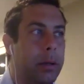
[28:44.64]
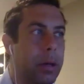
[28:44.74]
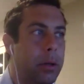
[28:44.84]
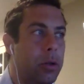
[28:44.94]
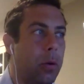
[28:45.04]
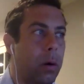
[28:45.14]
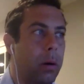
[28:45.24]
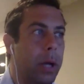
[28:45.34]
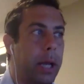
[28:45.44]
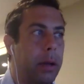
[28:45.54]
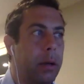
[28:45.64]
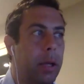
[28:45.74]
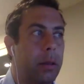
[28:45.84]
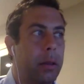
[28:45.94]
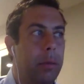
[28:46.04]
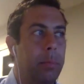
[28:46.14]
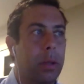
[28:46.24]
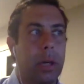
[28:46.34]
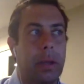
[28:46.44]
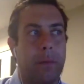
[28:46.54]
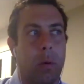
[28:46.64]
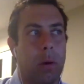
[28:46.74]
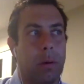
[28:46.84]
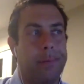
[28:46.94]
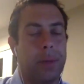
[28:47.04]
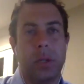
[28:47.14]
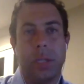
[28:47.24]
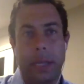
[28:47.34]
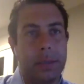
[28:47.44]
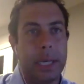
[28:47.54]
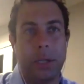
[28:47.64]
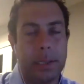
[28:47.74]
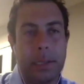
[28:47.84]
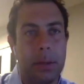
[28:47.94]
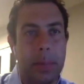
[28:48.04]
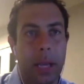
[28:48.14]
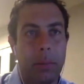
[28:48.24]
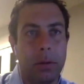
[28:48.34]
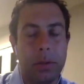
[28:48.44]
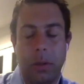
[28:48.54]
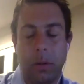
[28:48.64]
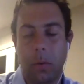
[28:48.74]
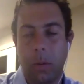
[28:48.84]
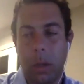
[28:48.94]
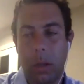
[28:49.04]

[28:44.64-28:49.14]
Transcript: in short, and the ability for your sales agents to be able to